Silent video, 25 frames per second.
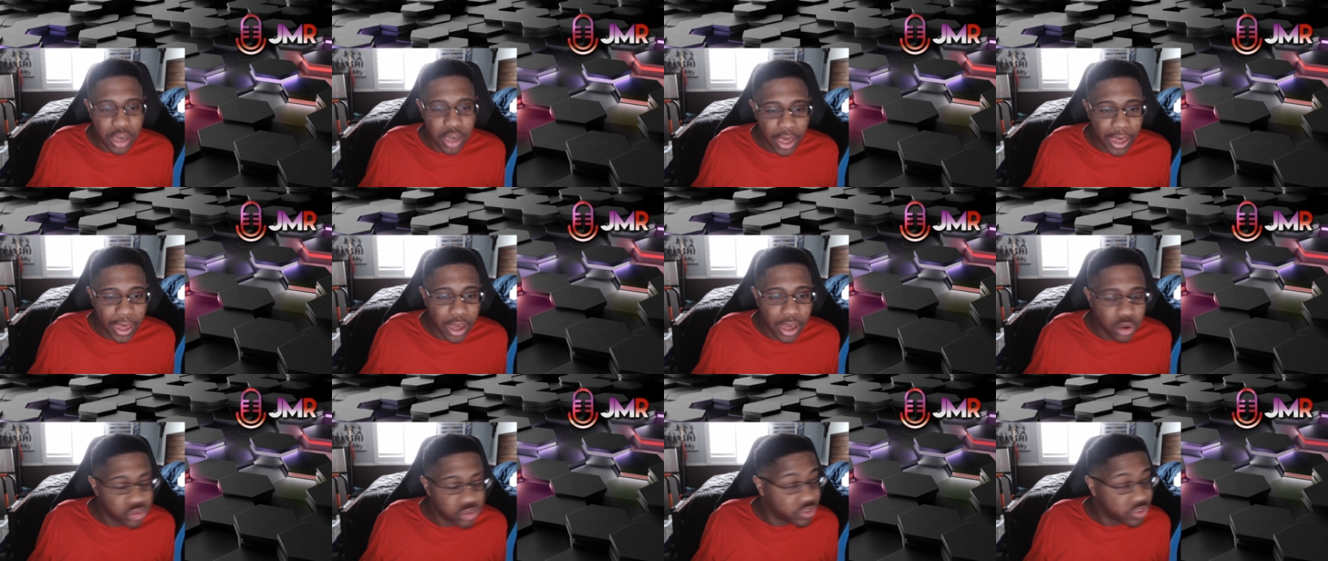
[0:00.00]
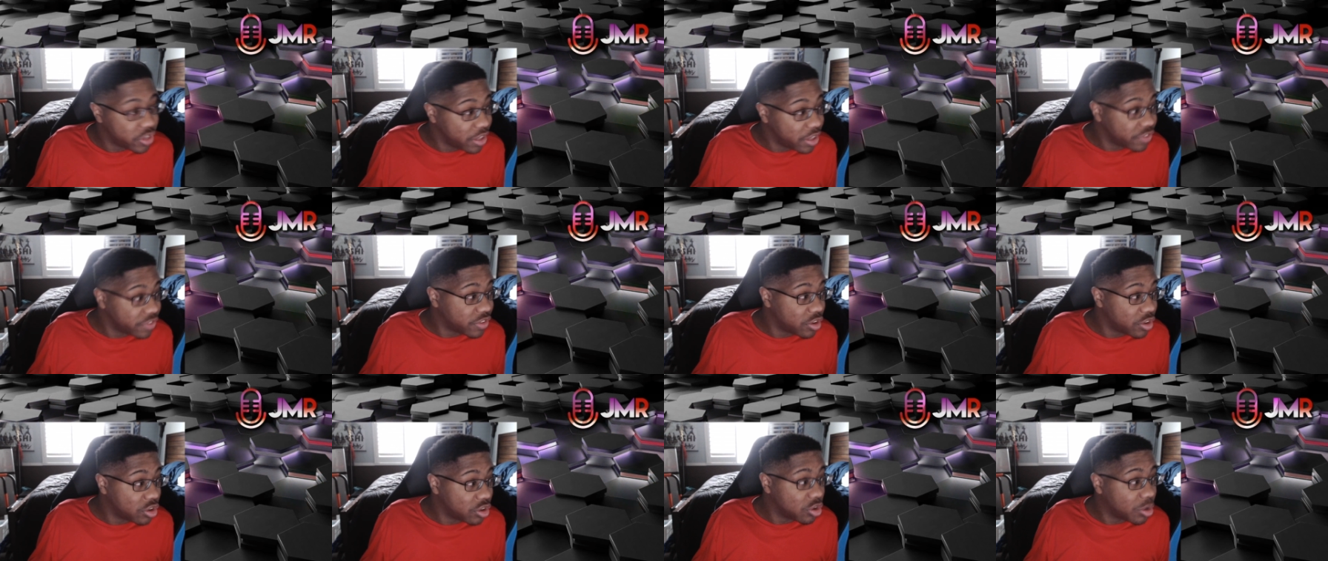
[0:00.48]

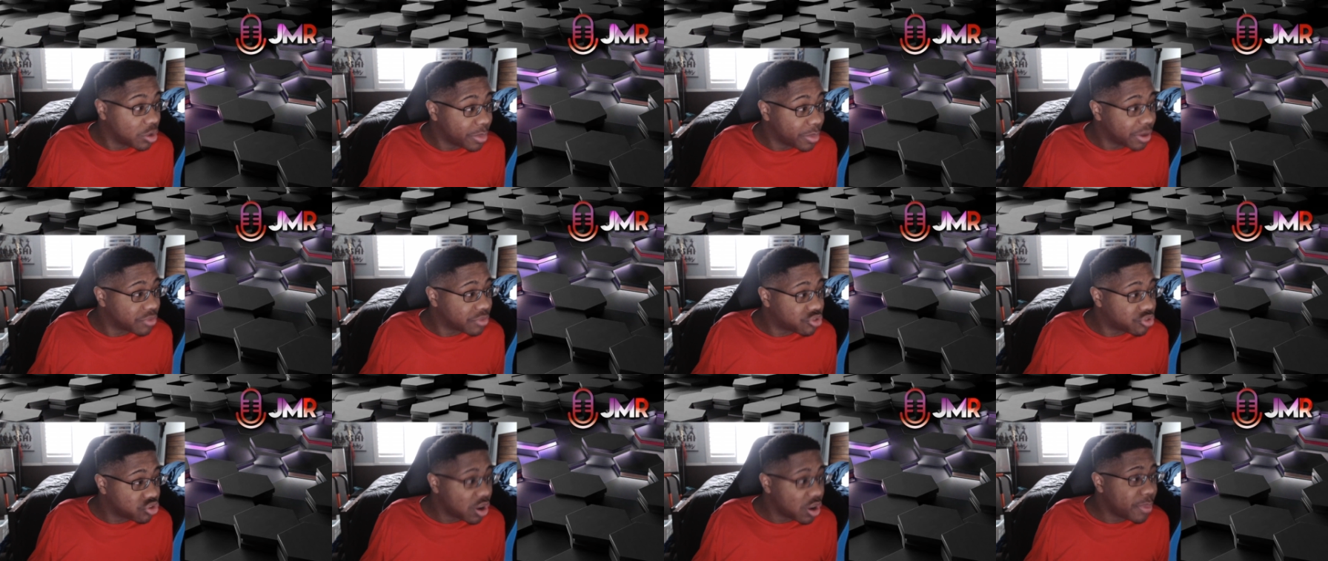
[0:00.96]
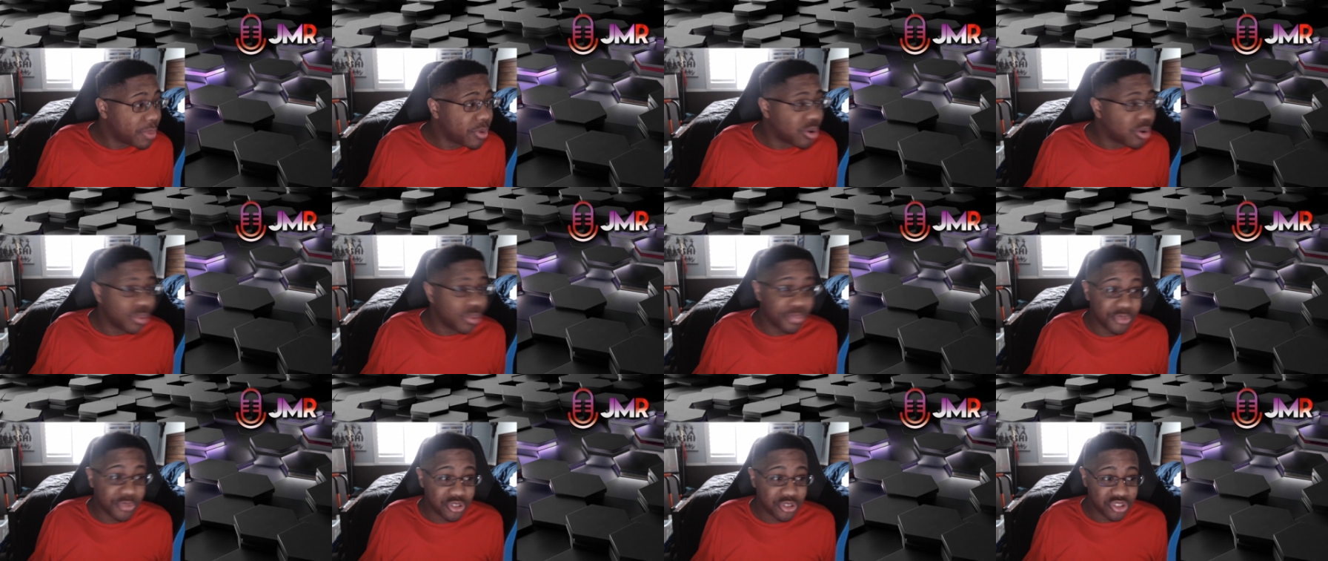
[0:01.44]
AOC's in a little bit of
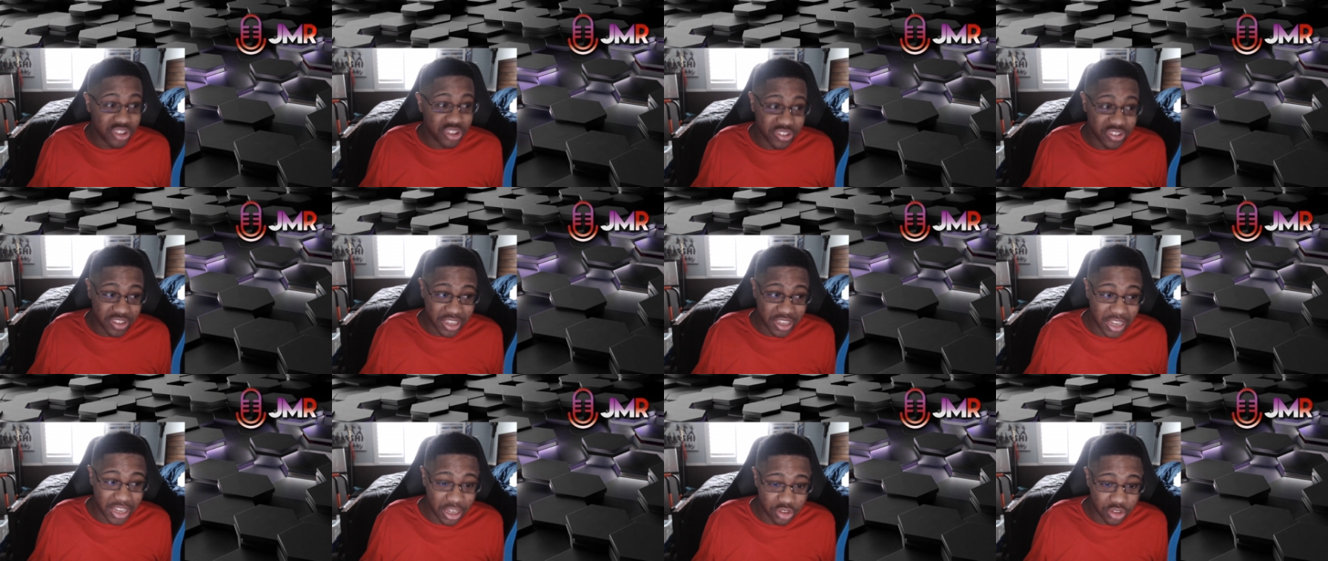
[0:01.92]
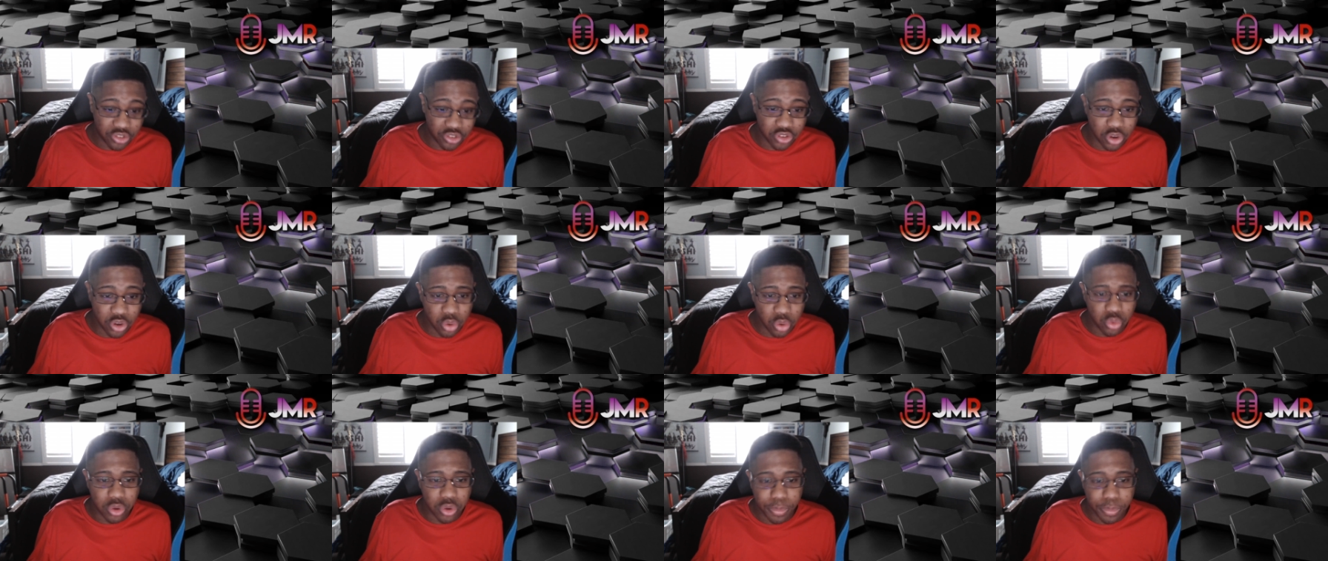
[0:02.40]
trouble. She's getting
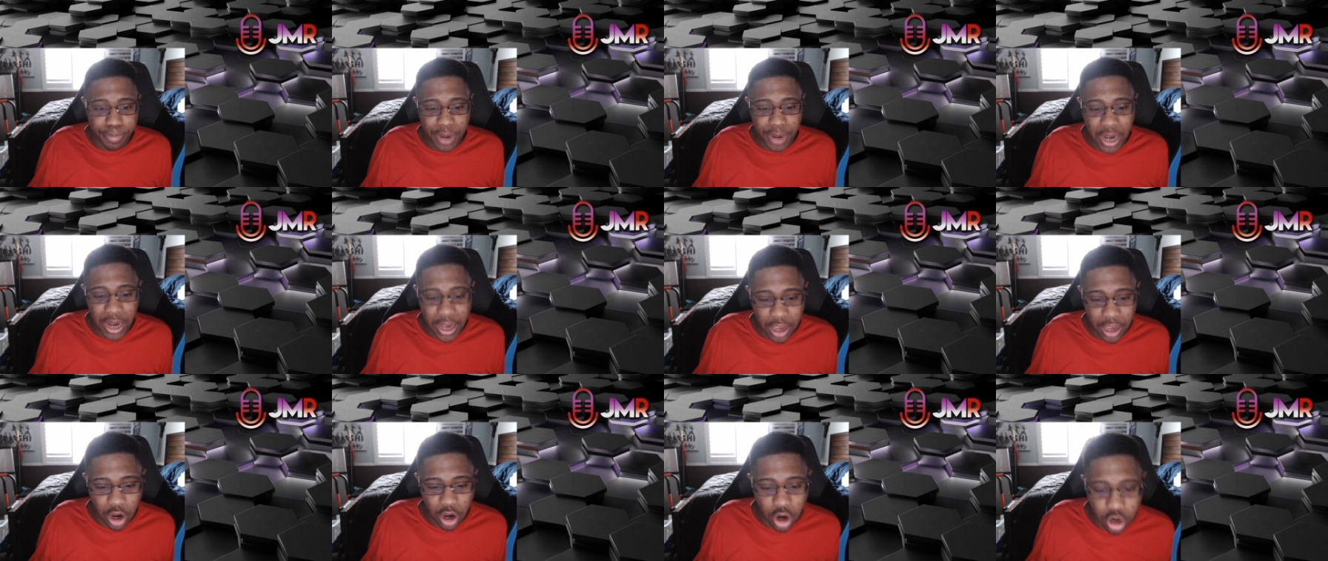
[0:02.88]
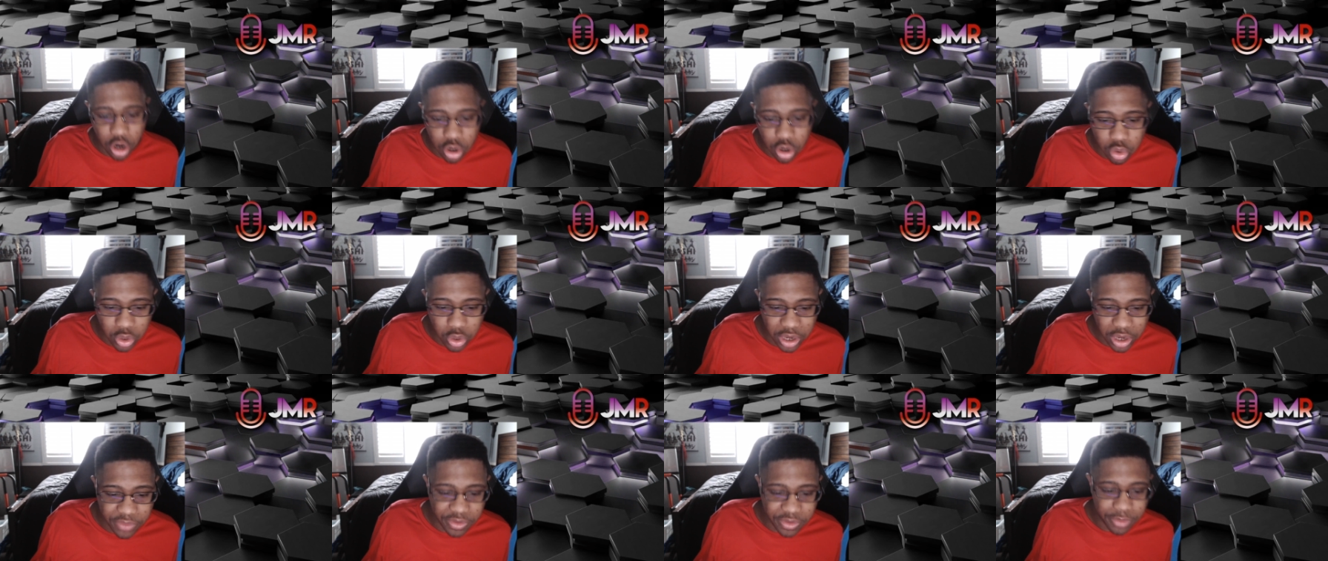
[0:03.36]
sued by our
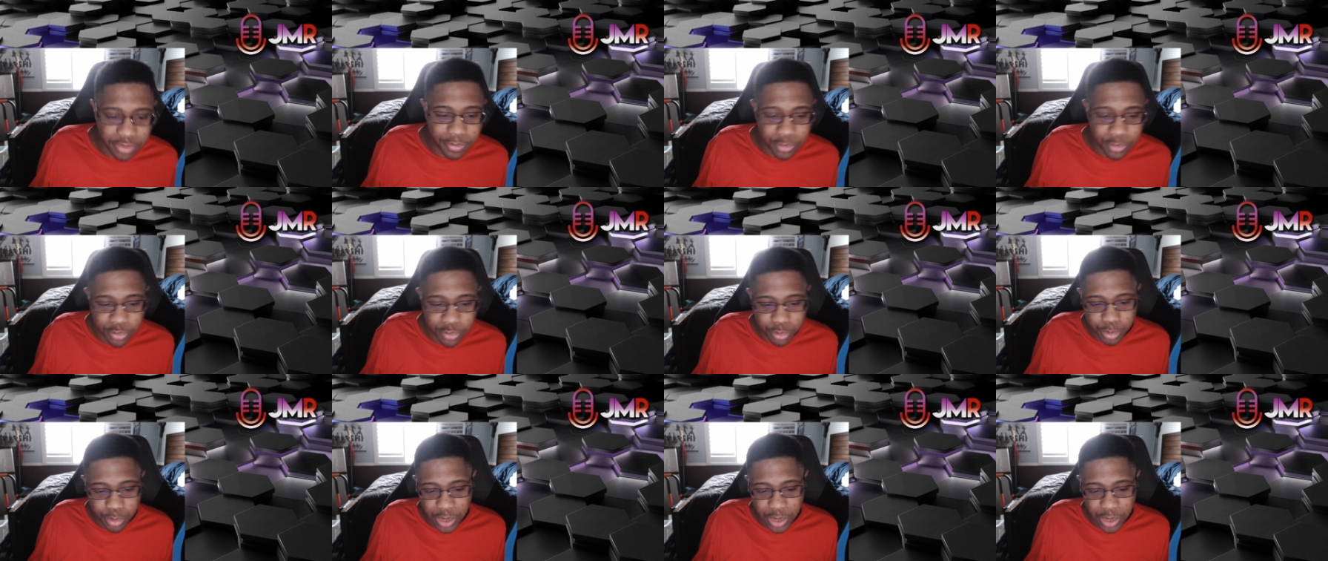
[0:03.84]
great,